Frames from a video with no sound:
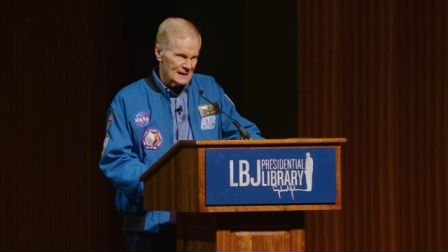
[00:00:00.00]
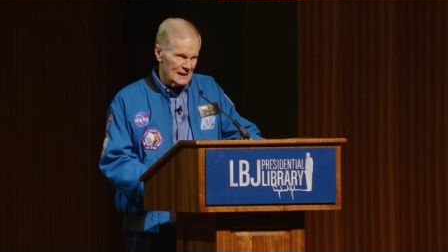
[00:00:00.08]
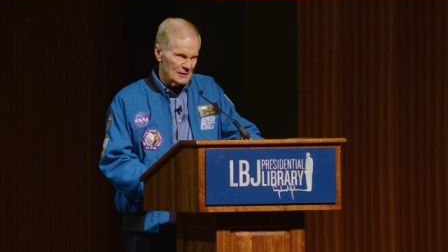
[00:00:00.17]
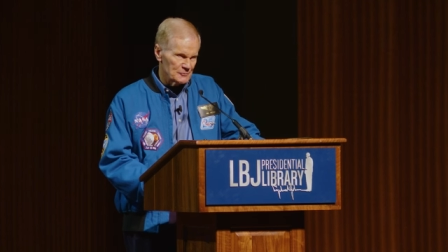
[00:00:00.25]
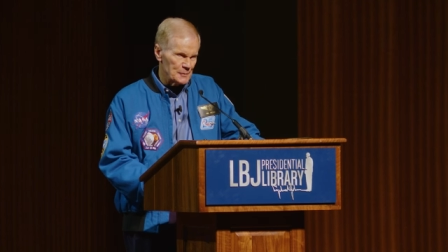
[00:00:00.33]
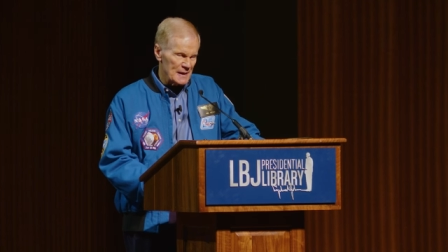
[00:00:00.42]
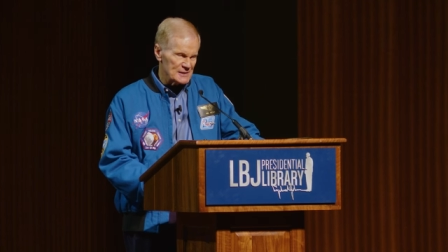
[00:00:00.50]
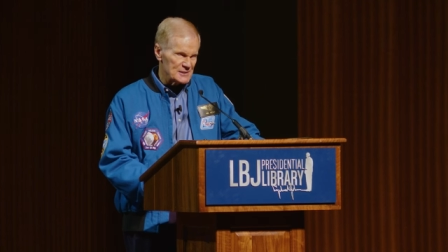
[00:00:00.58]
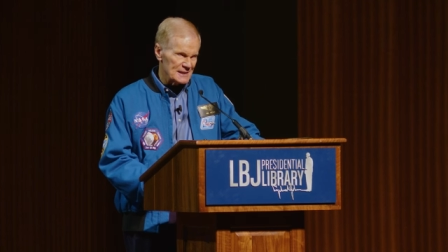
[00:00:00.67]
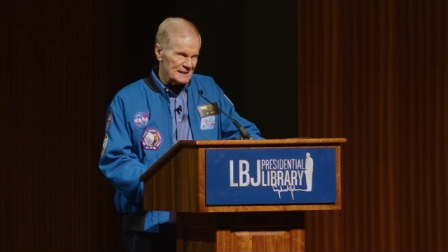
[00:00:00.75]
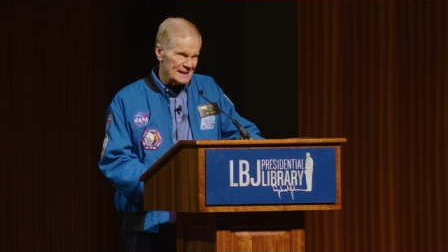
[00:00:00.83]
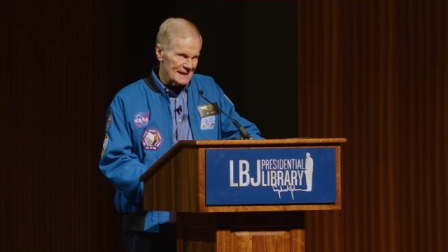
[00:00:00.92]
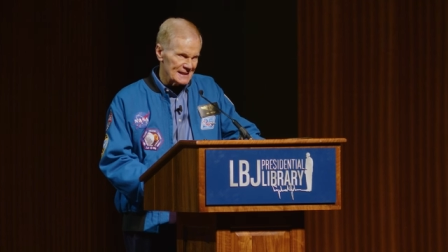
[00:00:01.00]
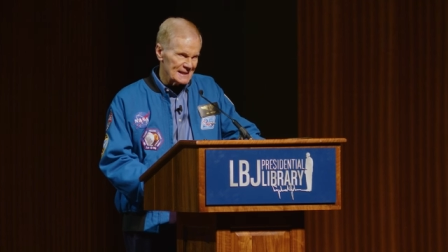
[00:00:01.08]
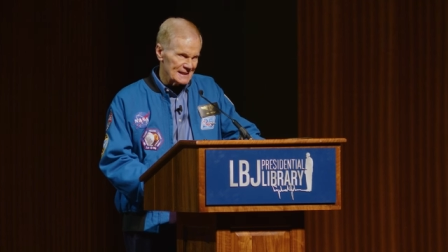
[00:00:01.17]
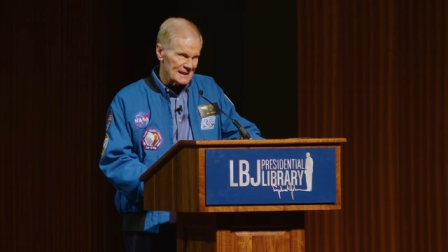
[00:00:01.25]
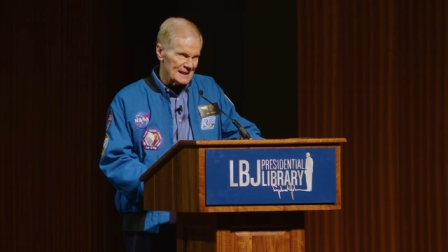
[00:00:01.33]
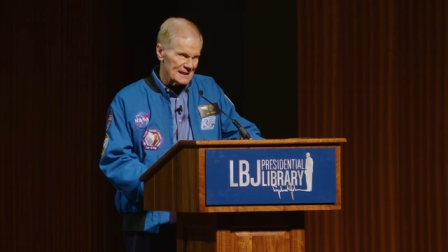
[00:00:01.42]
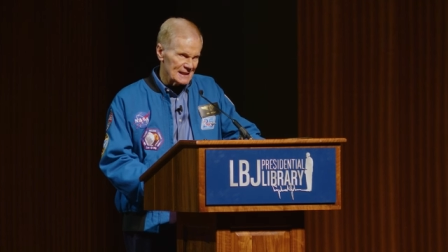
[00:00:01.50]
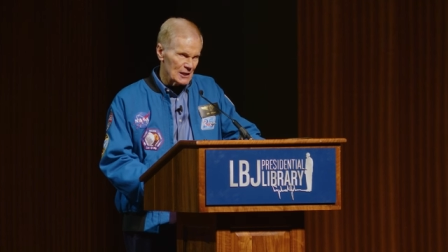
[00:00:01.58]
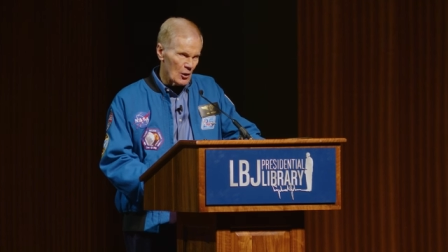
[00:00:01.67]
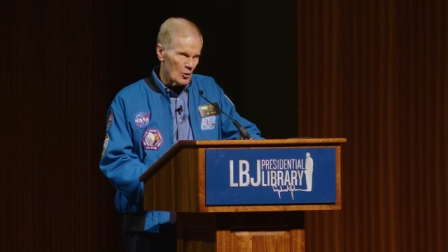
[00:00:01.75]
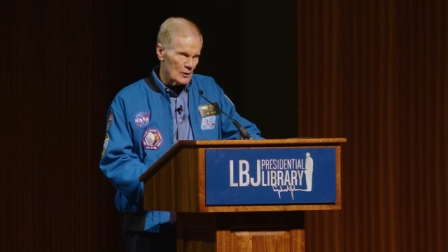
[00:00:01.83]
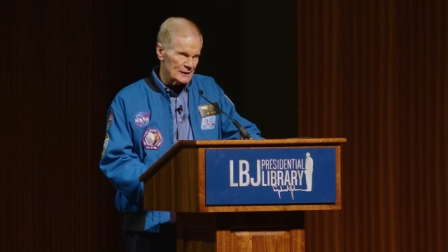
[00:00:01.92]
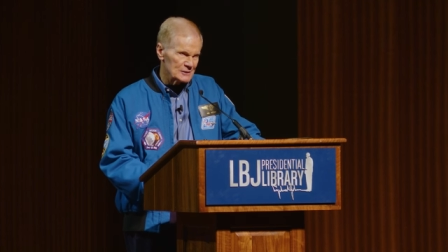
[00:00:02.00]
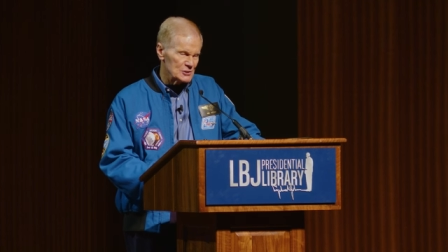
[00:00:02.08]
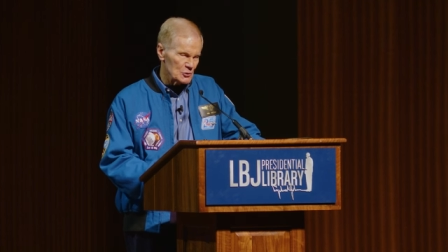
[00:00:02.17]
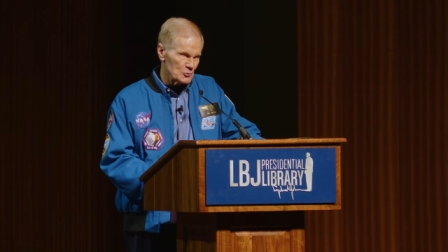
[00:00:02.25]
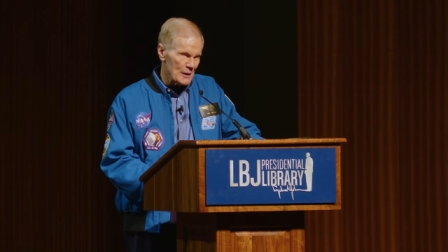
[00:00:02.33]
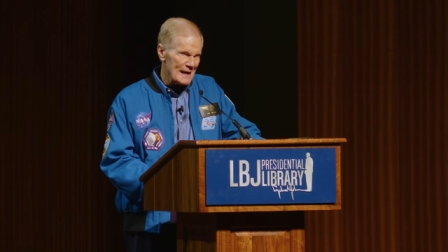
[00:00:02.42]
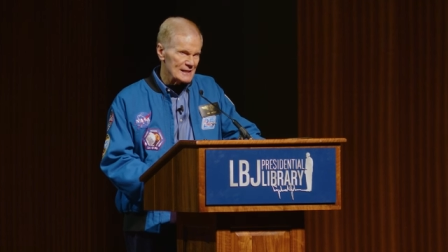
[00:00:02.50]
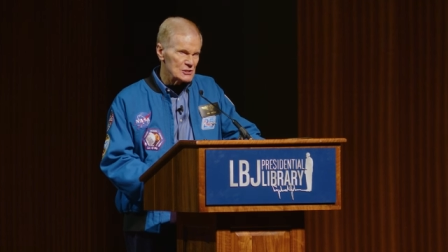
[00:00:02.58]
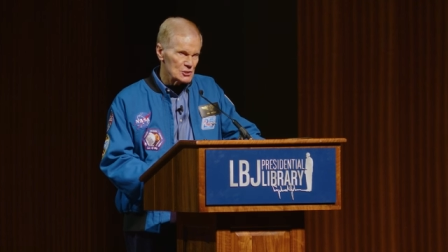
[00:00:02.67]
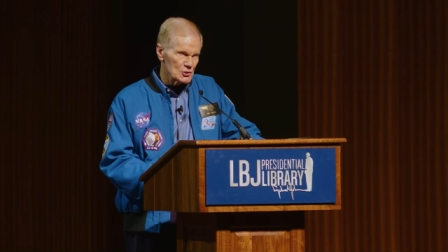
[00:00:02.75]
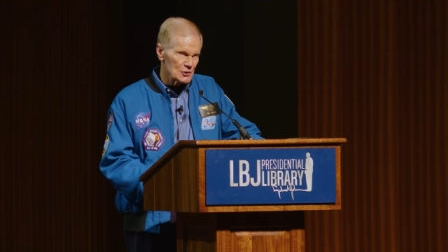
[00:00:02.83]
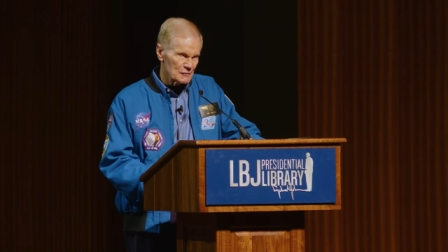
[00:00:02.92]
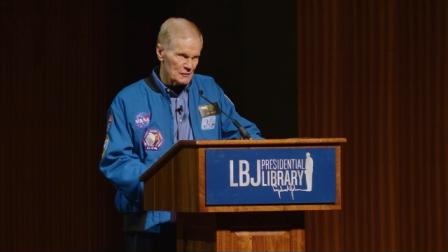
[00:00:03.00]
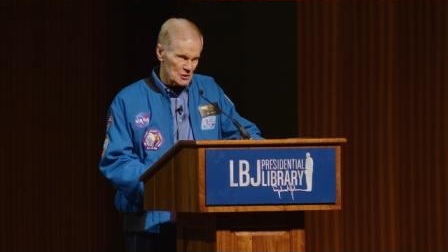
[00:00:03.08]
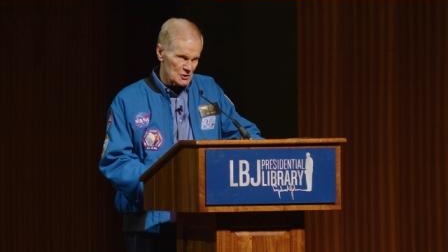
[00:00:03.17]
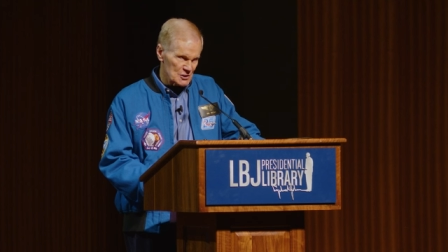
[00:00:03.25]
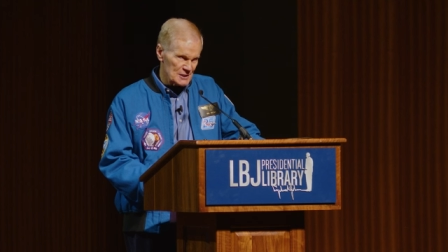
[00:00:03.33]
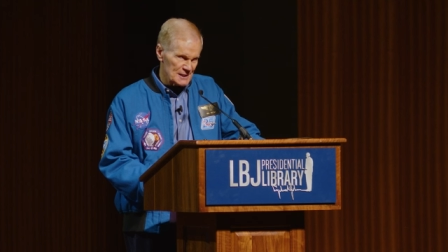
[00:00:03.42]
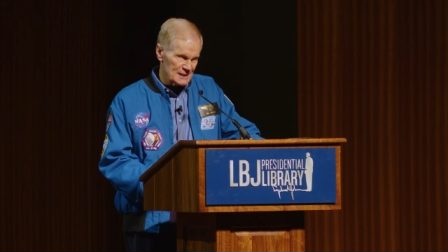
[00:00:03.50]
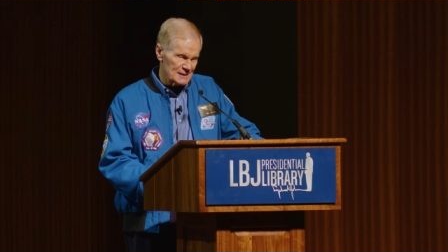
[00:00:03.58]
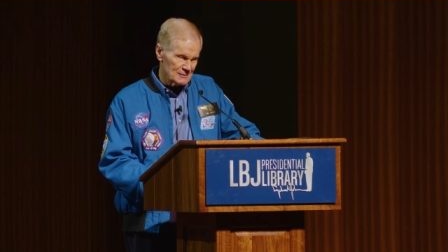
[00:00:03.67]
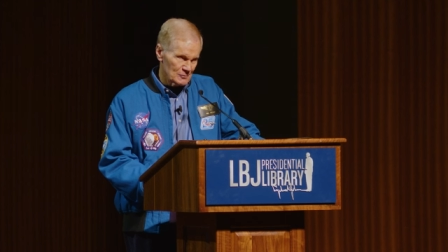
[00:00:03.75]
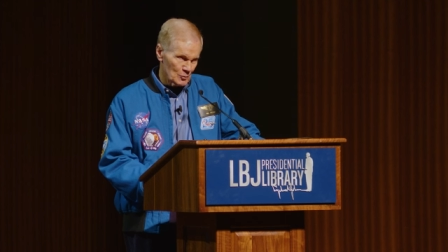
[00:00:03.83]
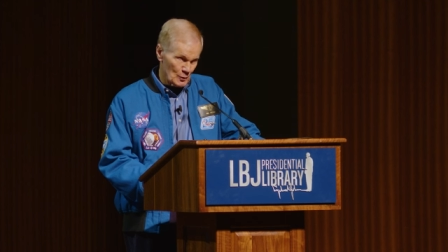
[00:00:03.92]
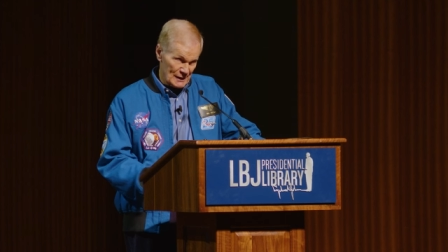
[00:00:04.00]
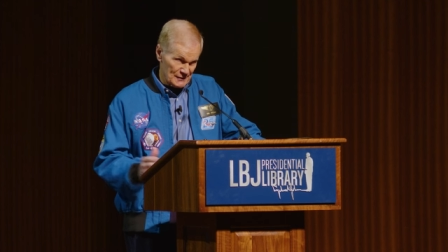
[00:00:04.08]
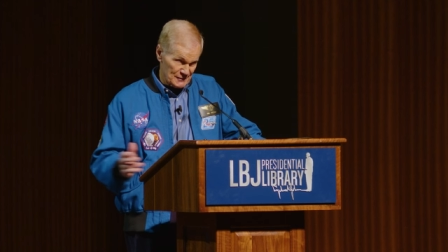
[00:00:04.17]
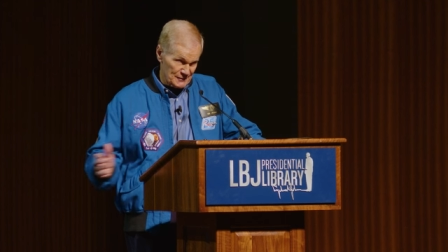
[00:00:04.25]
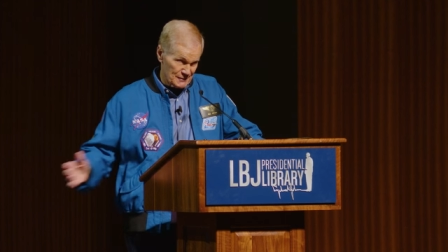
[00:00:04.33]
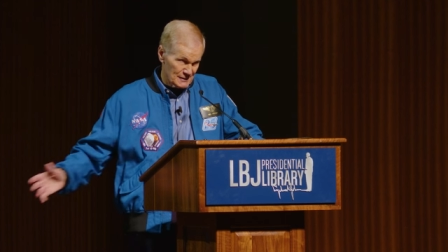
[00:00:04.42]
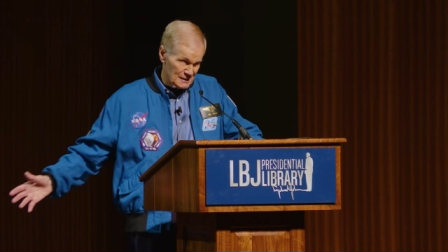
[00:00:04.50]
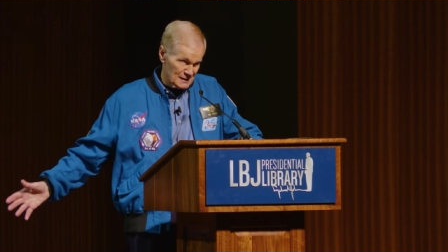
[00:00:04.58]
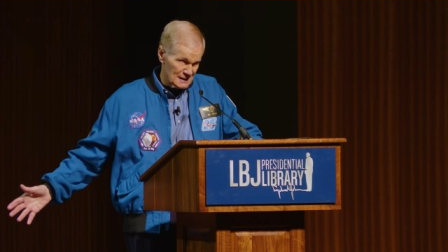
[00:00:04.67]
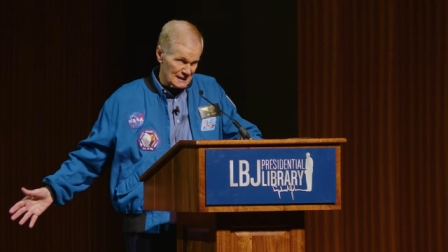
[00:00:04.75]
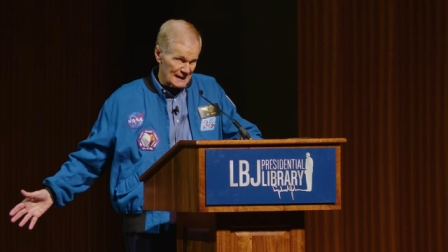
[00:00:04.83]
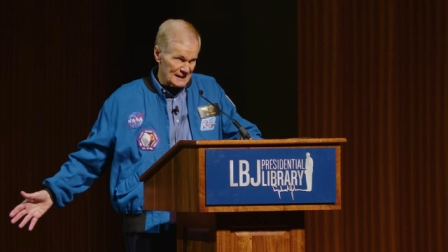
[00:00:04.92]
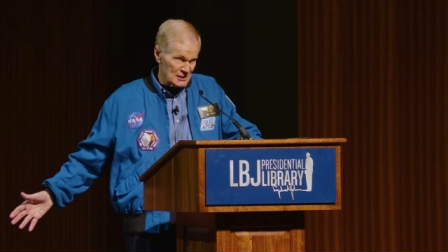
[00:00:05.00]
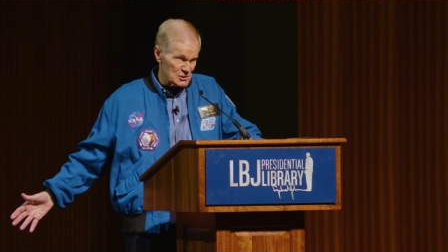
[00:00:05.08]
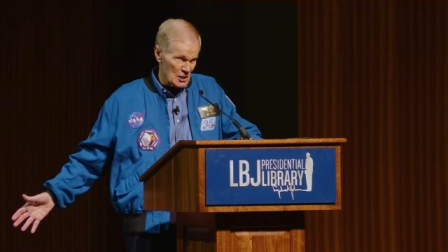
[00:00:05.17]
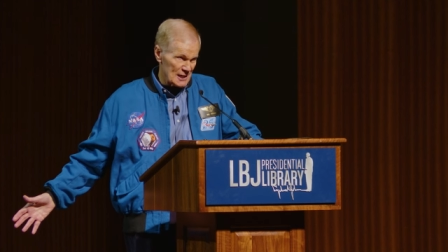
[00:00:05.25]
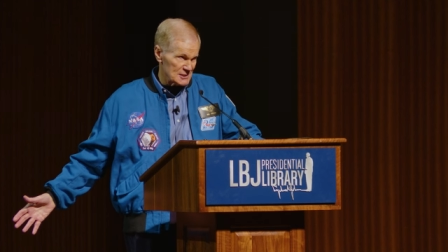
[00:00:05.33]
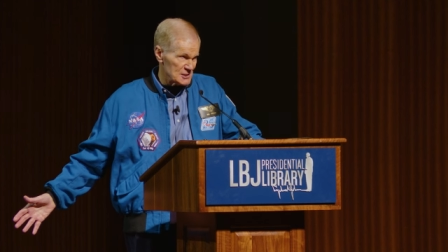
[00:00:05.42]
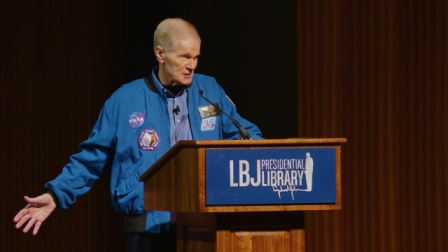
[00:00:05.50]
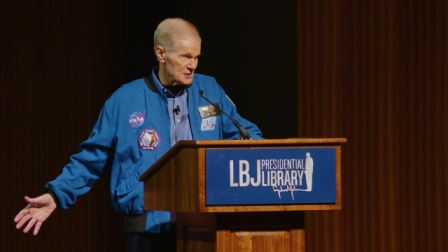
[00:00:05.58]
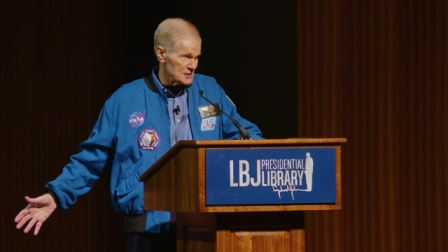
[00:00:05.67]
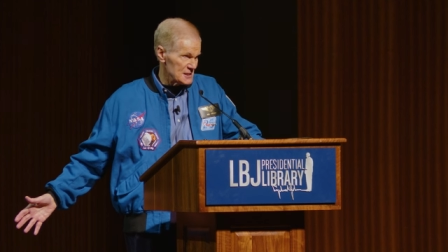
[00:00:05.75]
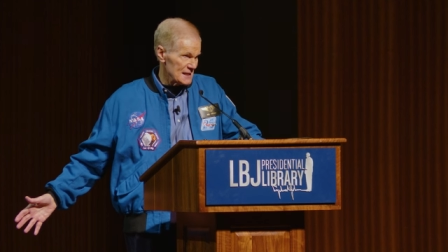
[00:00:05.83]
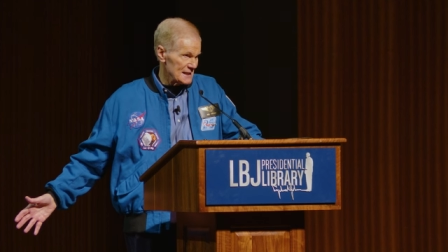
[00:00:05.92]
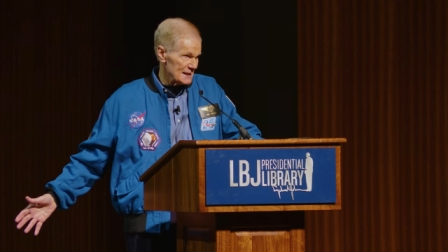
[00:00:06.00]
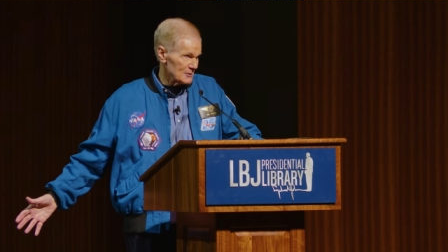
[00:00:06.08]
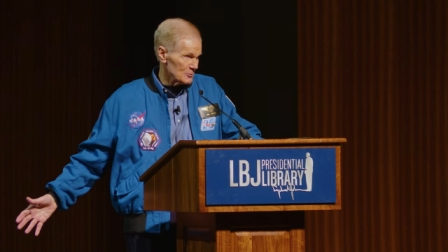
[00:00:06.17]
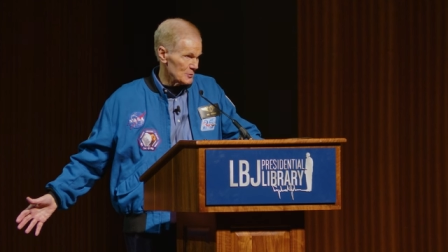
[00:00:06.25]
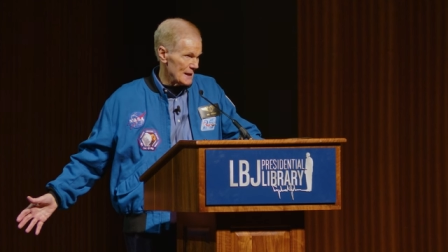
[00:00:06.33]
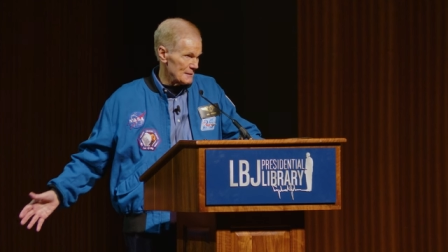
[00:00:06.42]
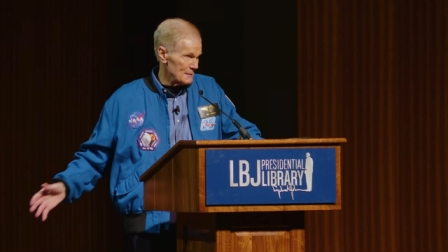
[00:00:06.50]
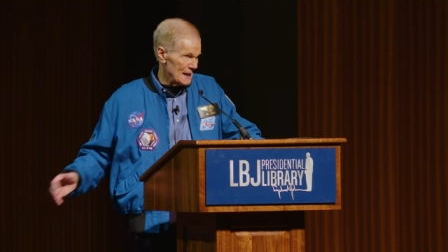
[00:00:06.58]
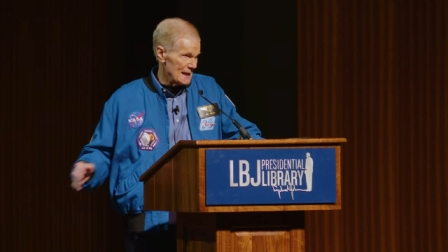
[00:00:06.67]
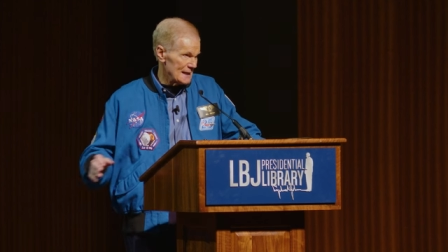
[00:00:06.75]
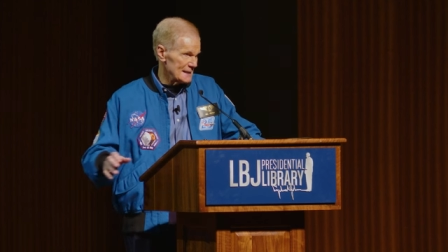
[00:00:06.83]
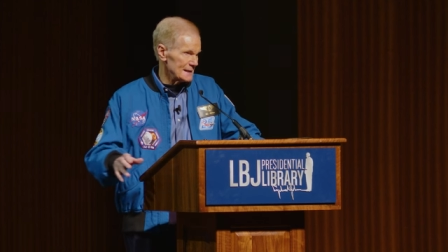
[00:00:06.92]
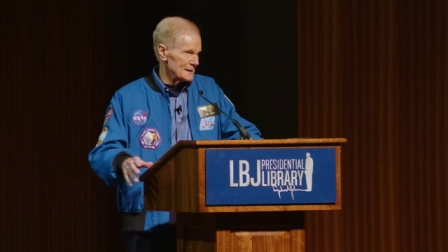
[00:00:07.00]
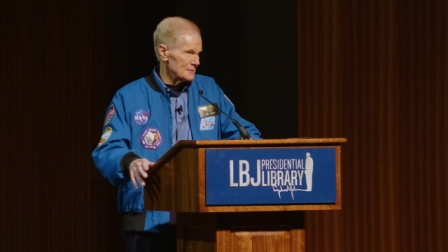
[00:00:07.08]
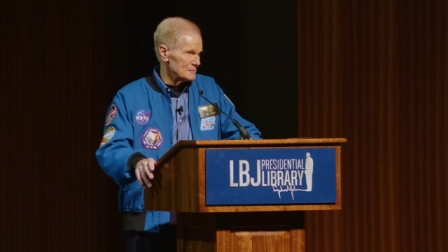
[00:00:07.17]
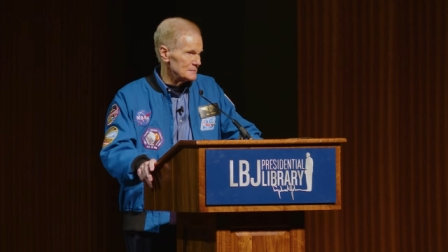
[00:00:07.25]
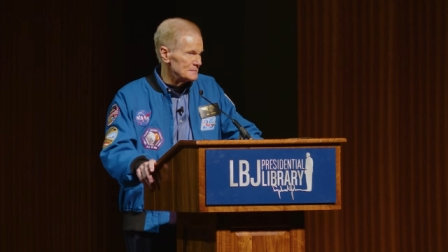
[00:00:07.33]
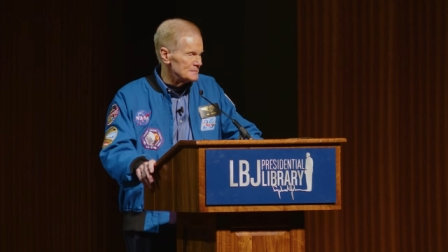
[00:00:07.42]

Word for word: of President Kennedy going to Rice University with Lyndon Johnson sitting right behind him